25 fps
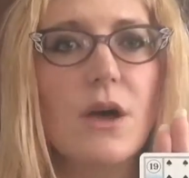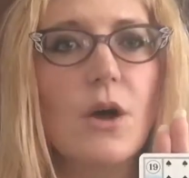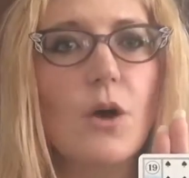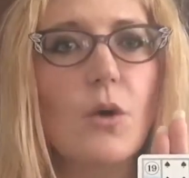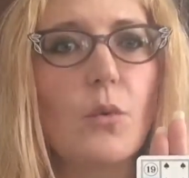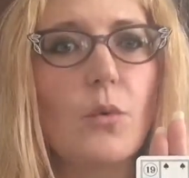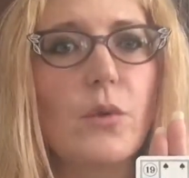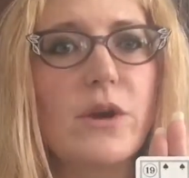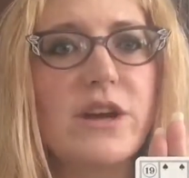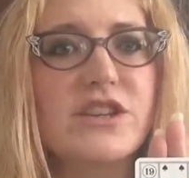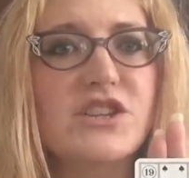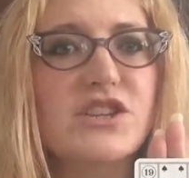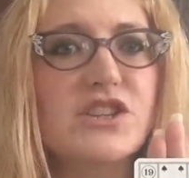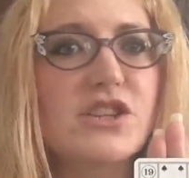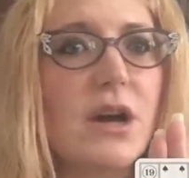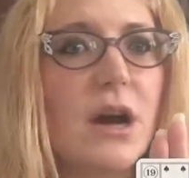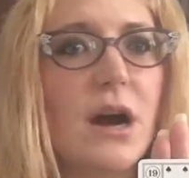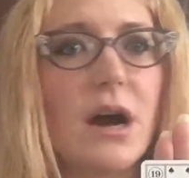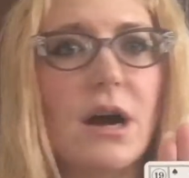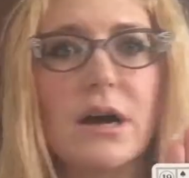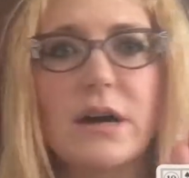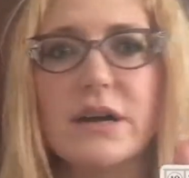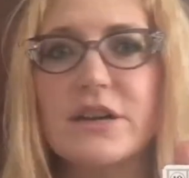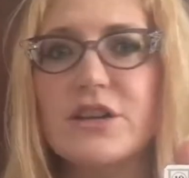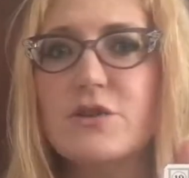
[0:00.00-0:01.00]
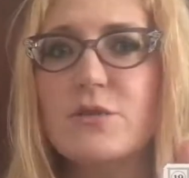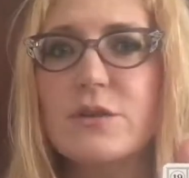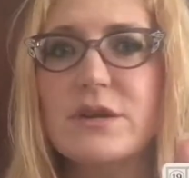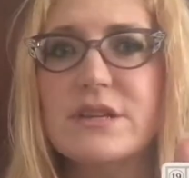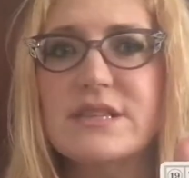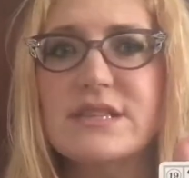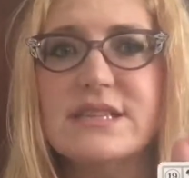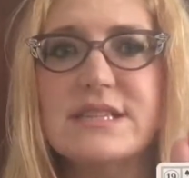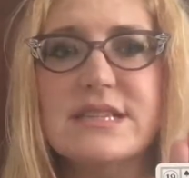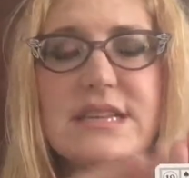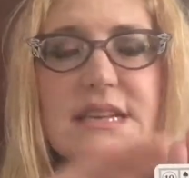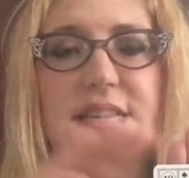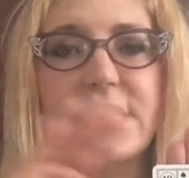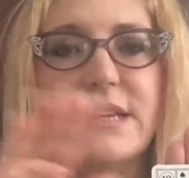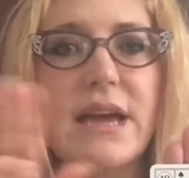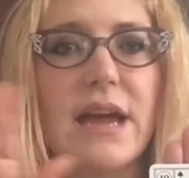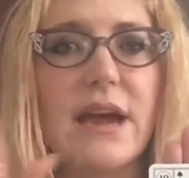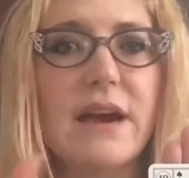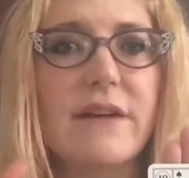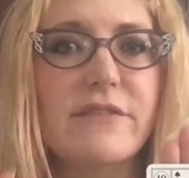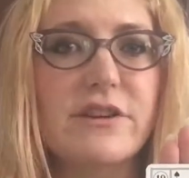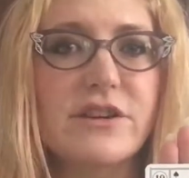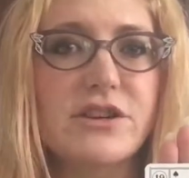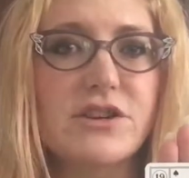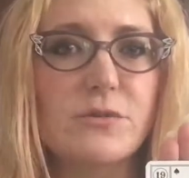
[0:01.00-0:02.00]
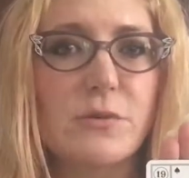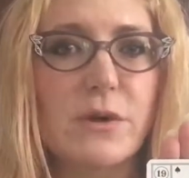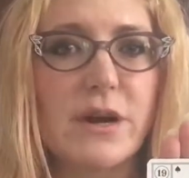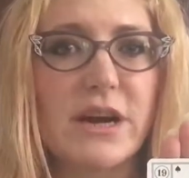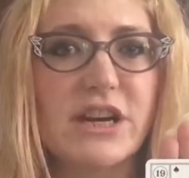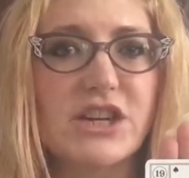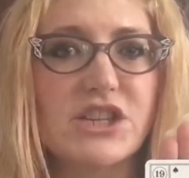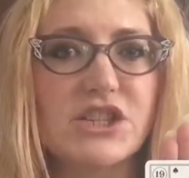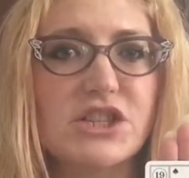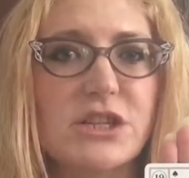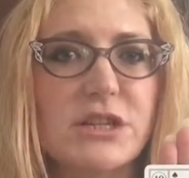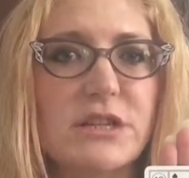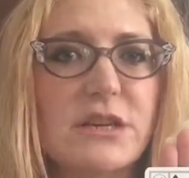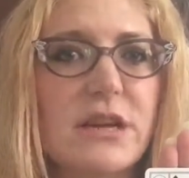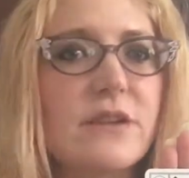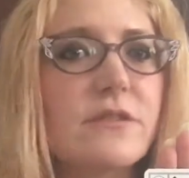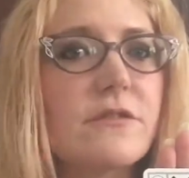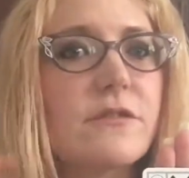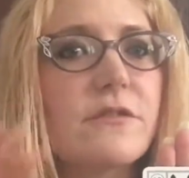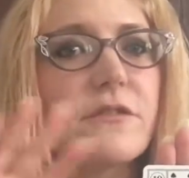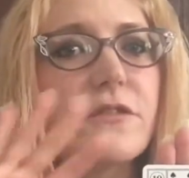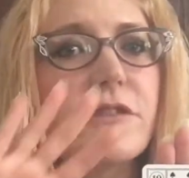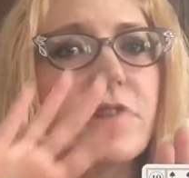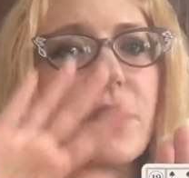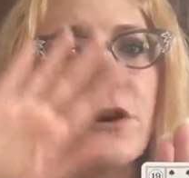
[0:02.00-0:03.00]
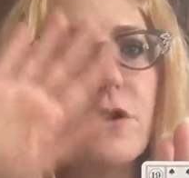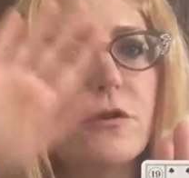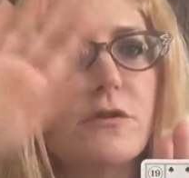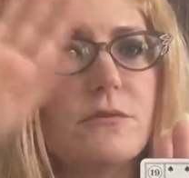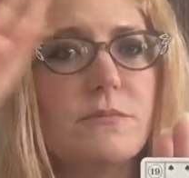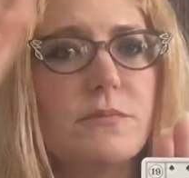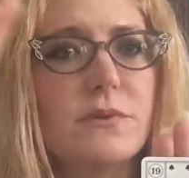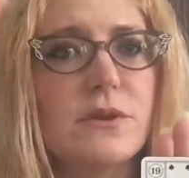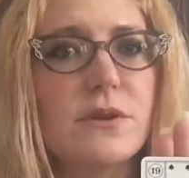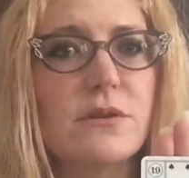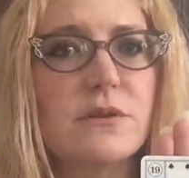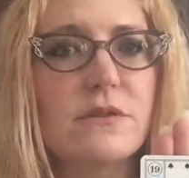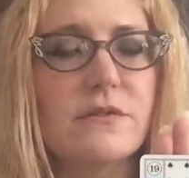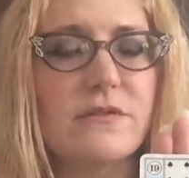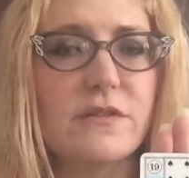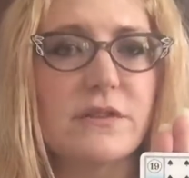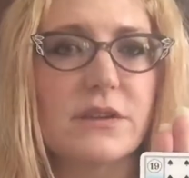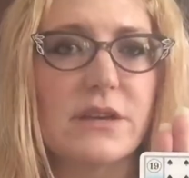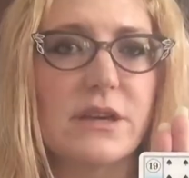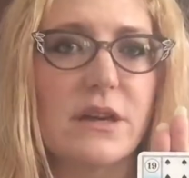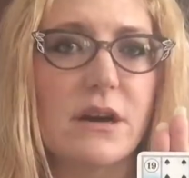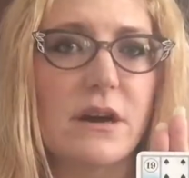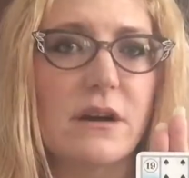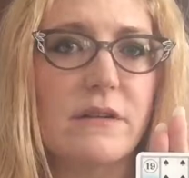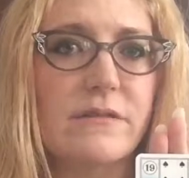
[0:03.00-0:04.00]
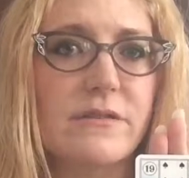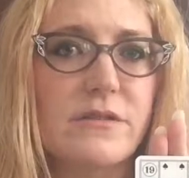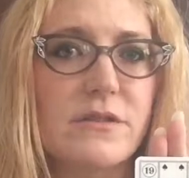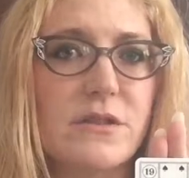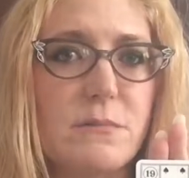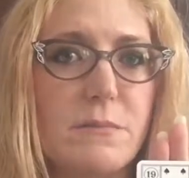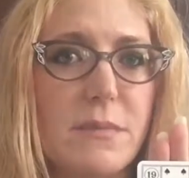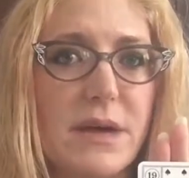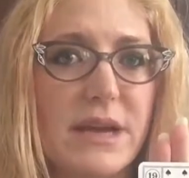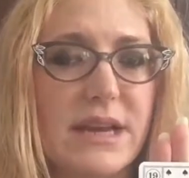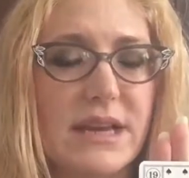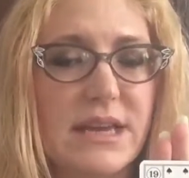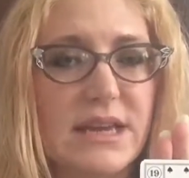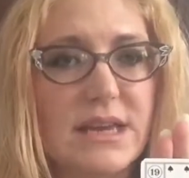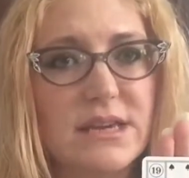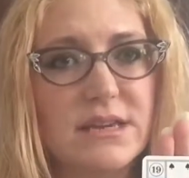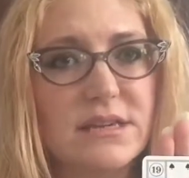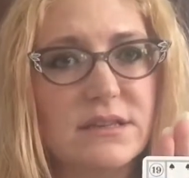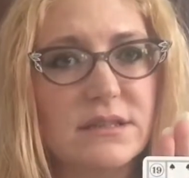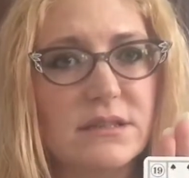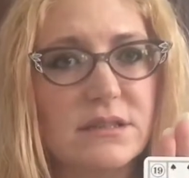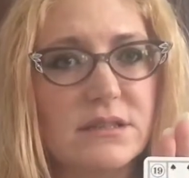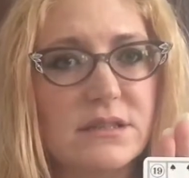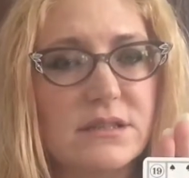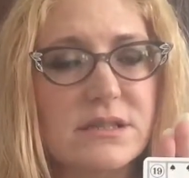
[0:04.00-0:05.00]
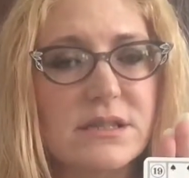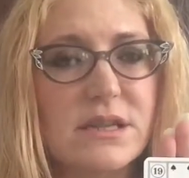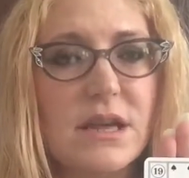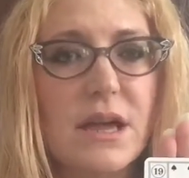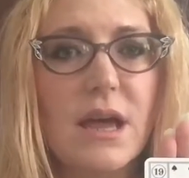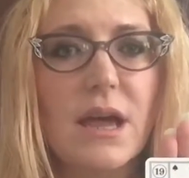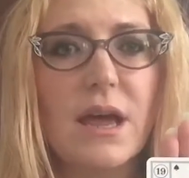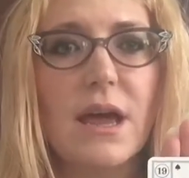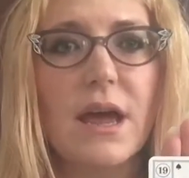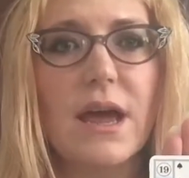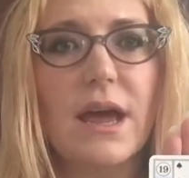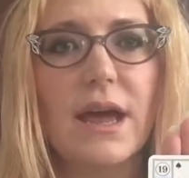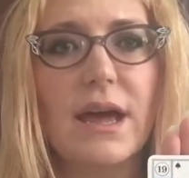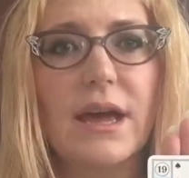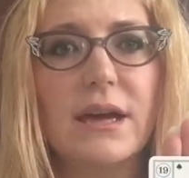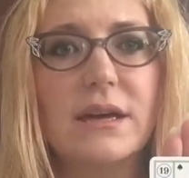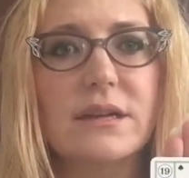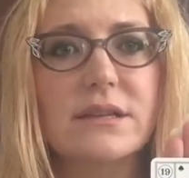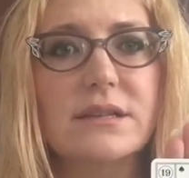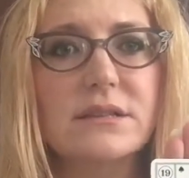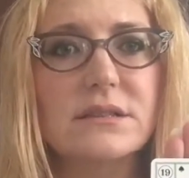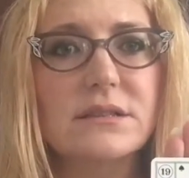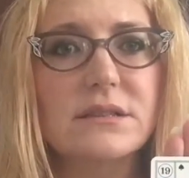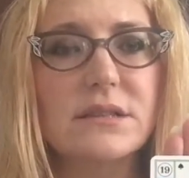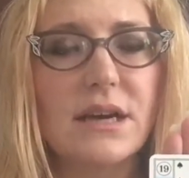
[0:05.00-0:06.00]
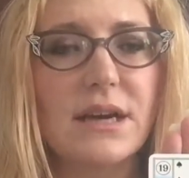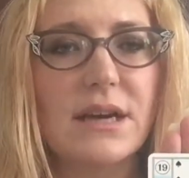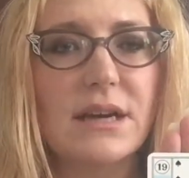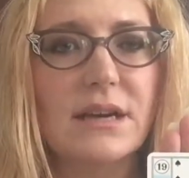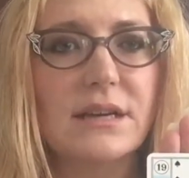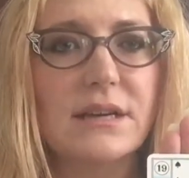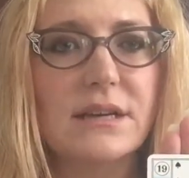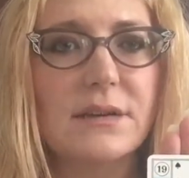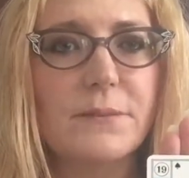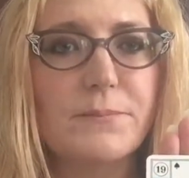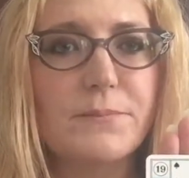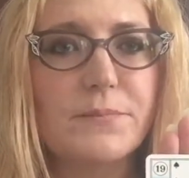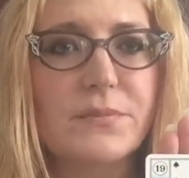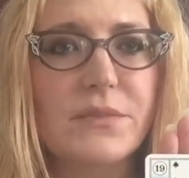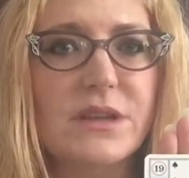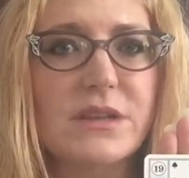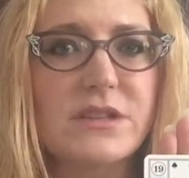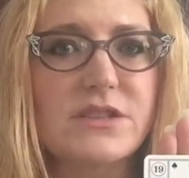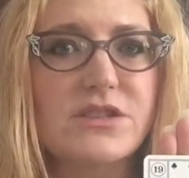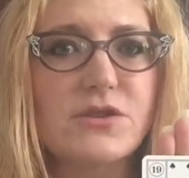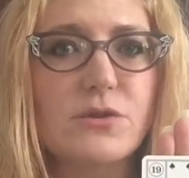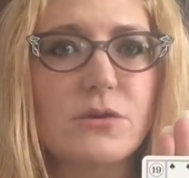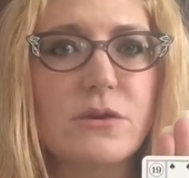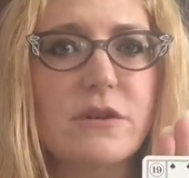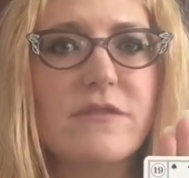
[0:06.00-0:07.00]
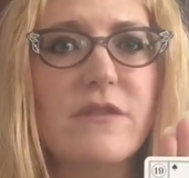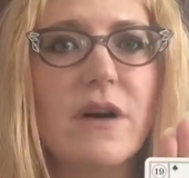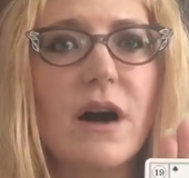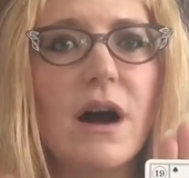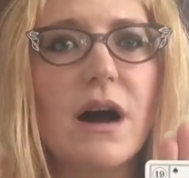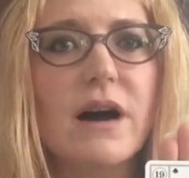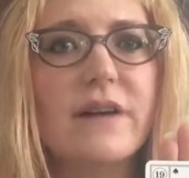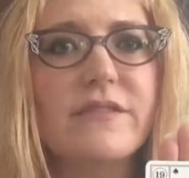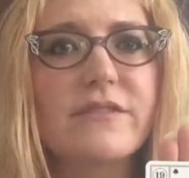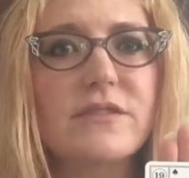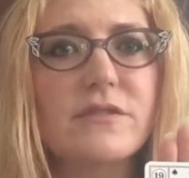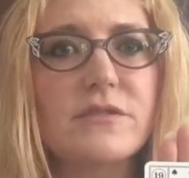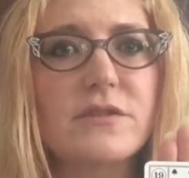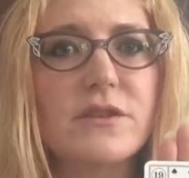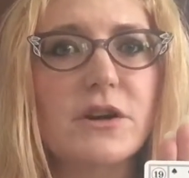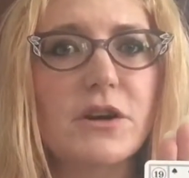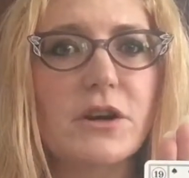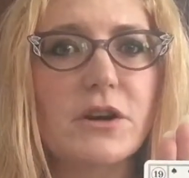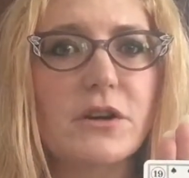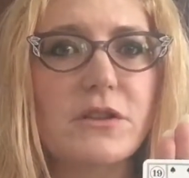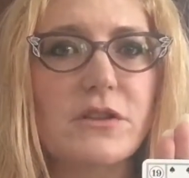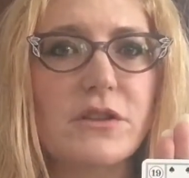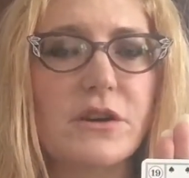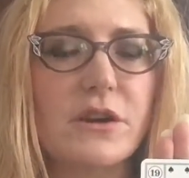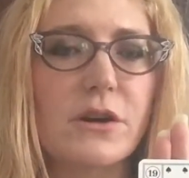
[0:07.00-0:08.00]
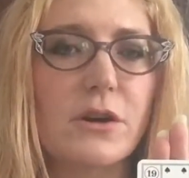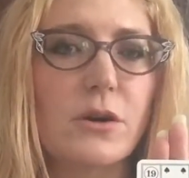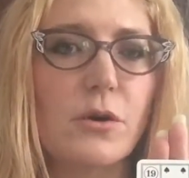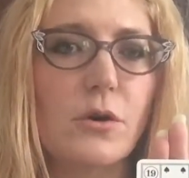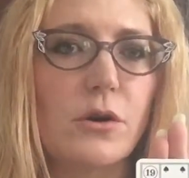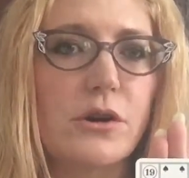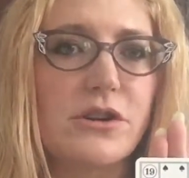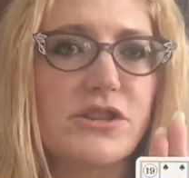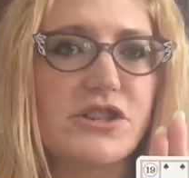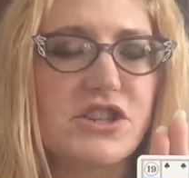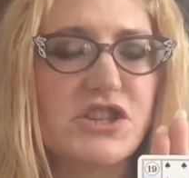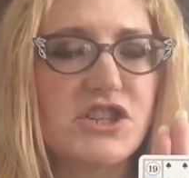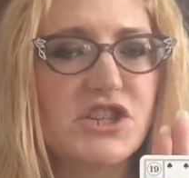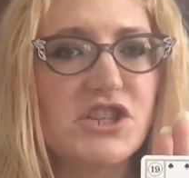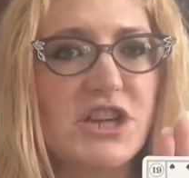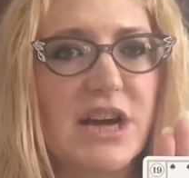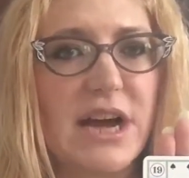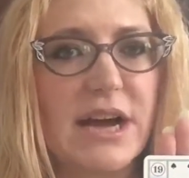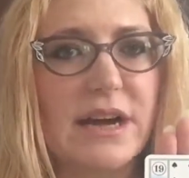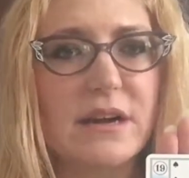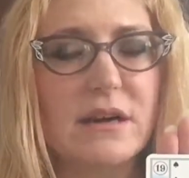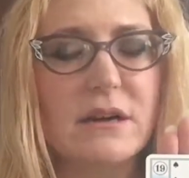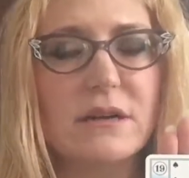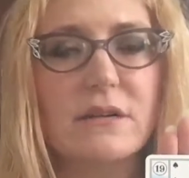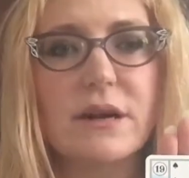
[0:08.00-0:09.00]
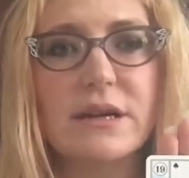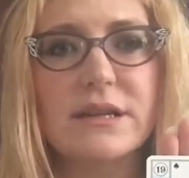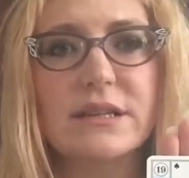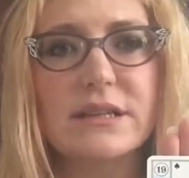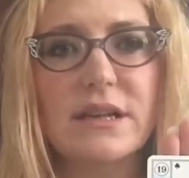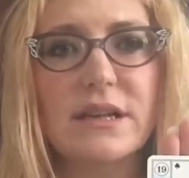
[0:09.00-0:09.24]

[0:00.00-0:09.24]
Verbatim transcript: which uh, you can see in every direction and float beautifully over the many hills and um, sort of offer their, their gorgeous shadow and